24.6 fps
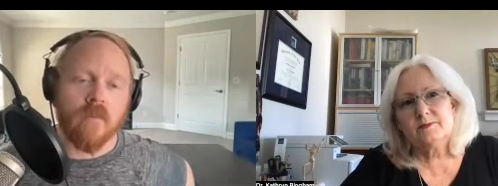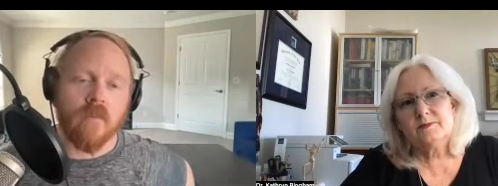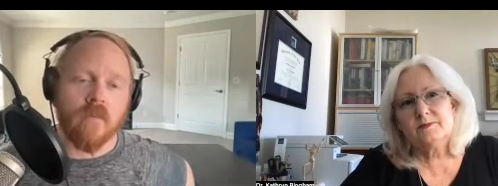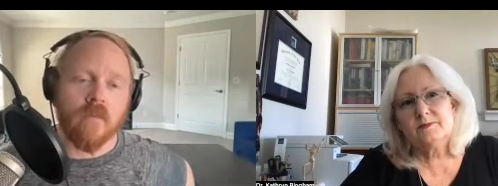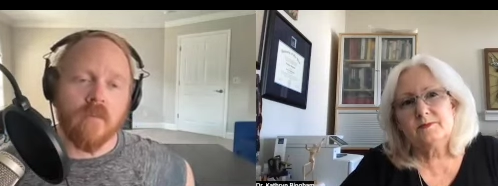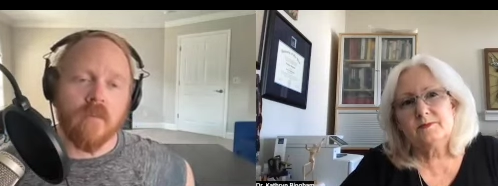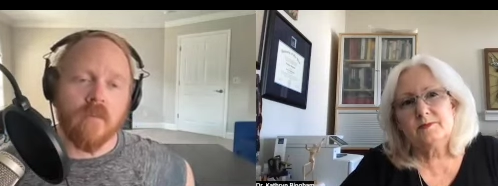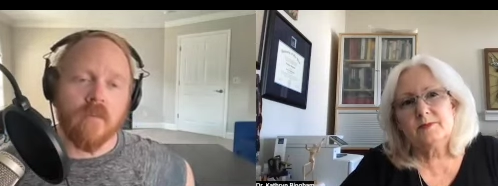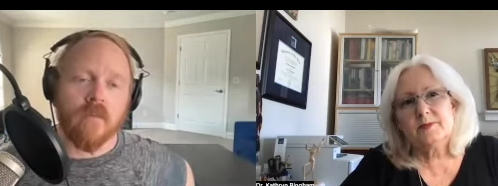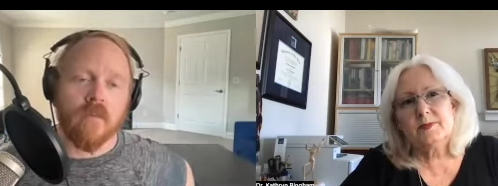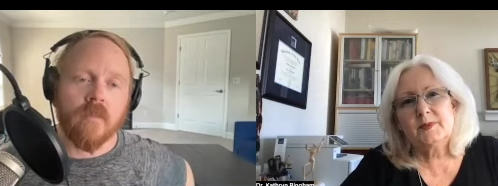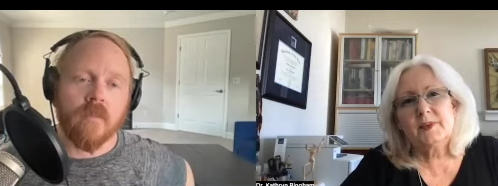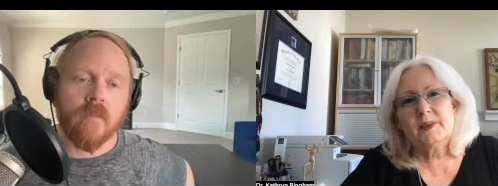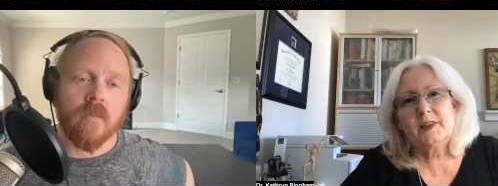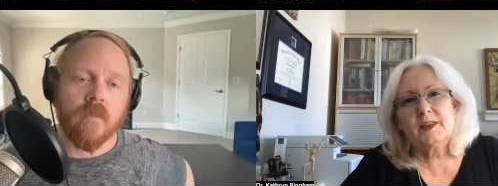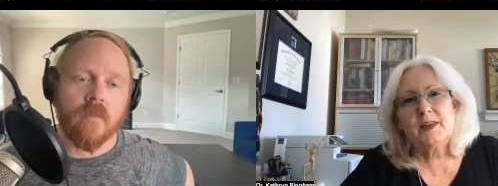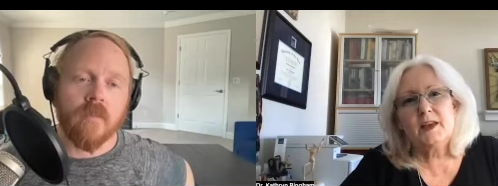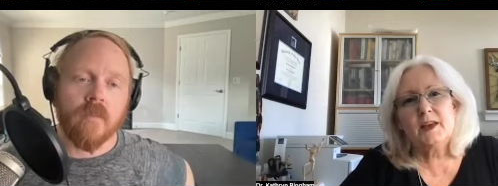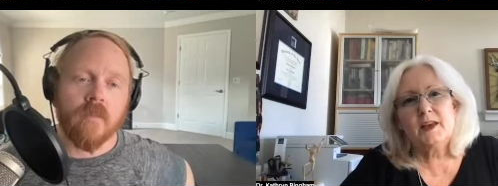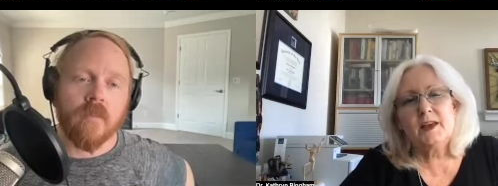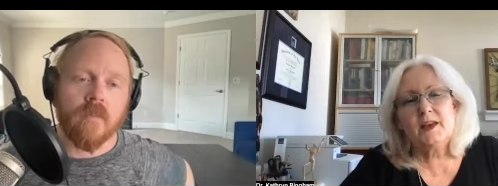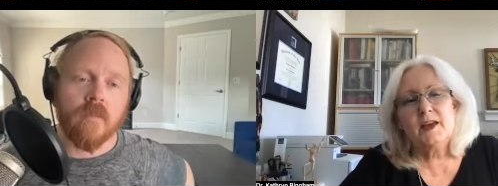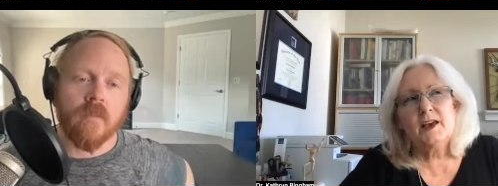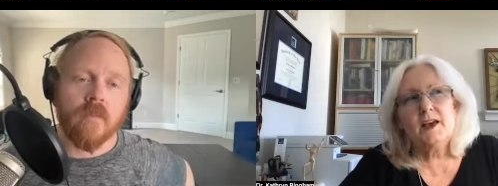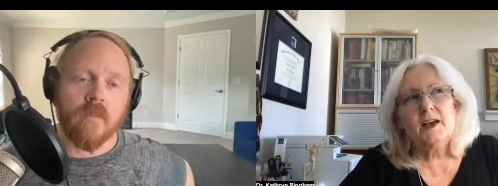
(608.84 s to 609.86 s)

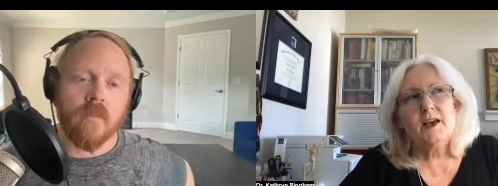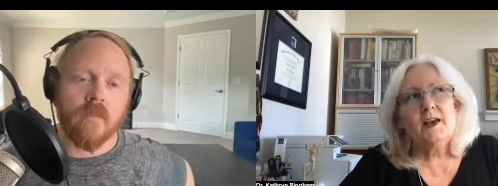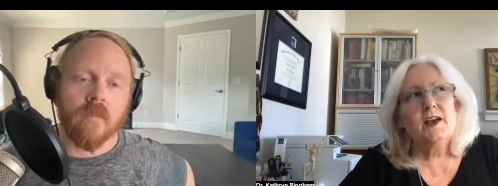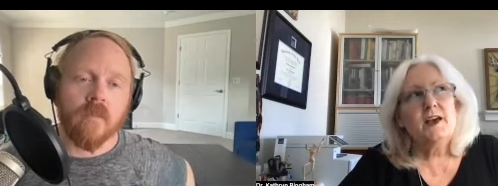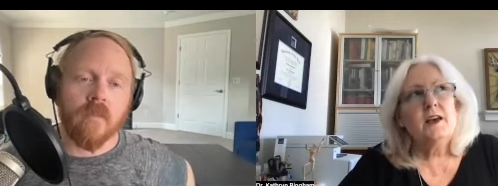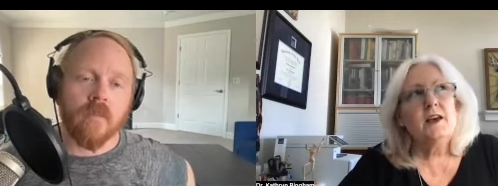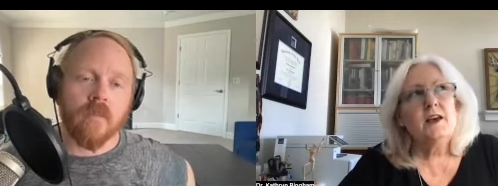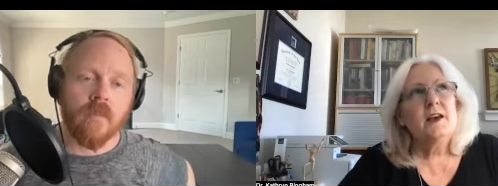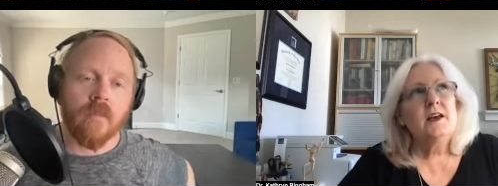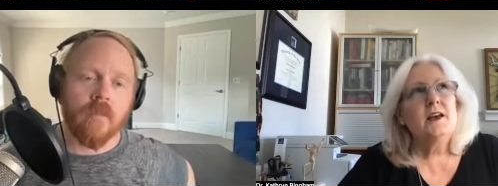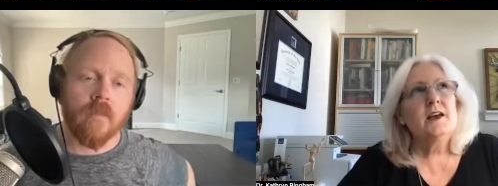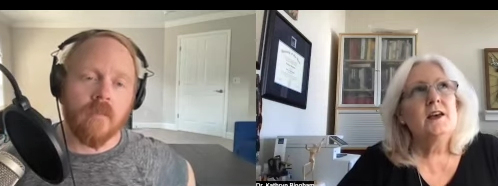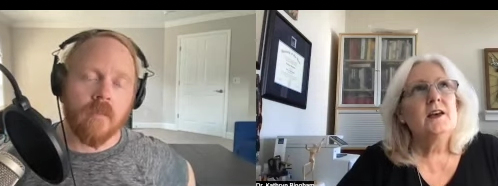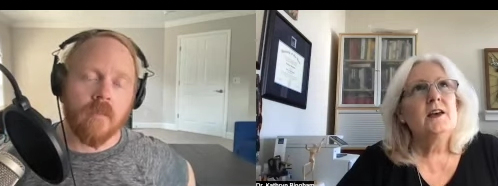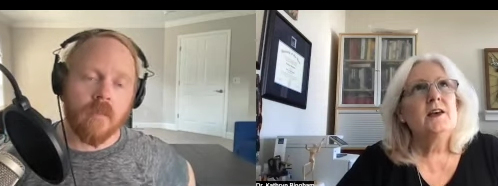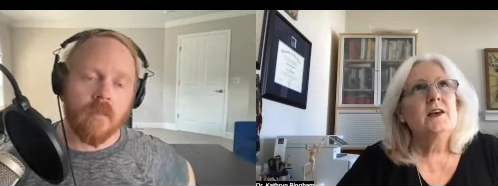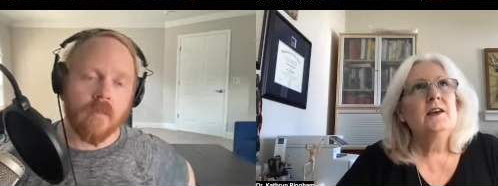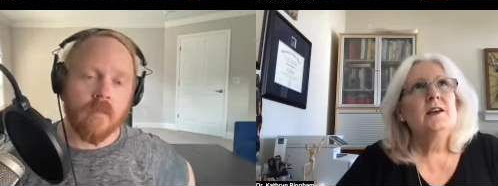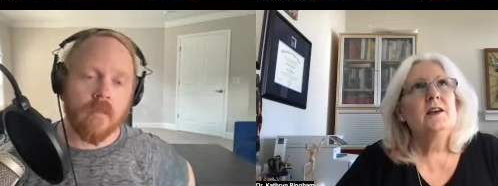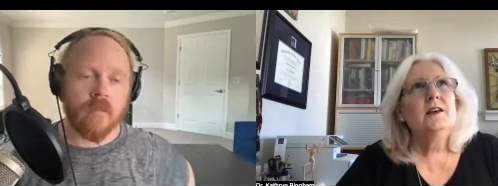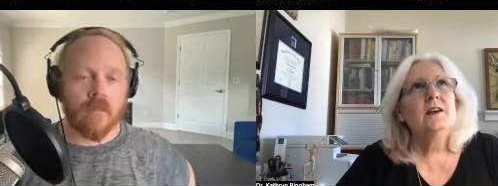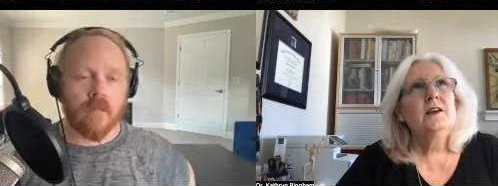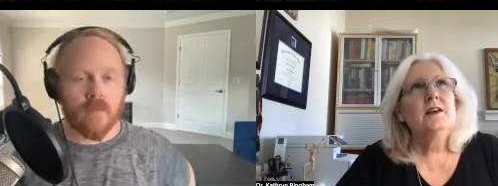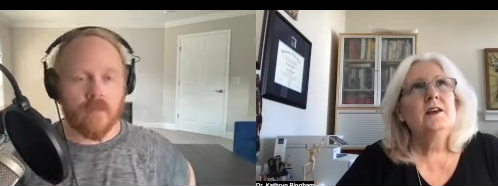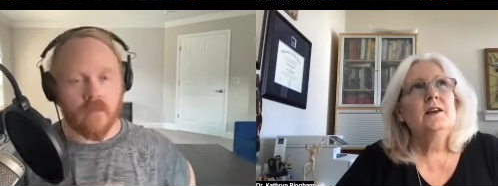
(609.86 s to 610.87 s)

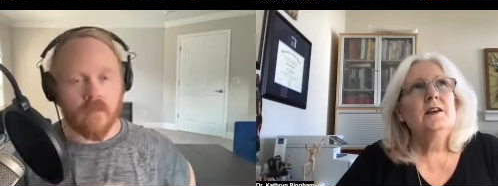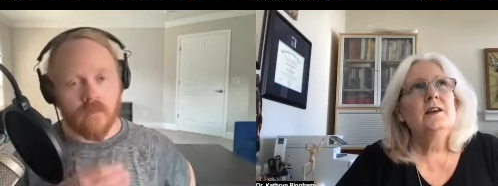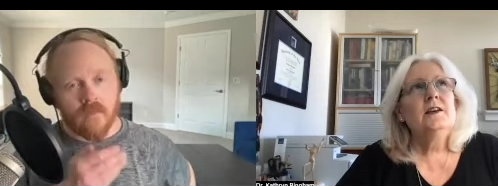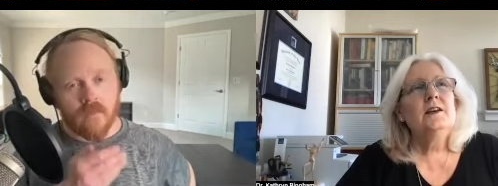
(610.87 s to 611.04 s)
(no one is talking)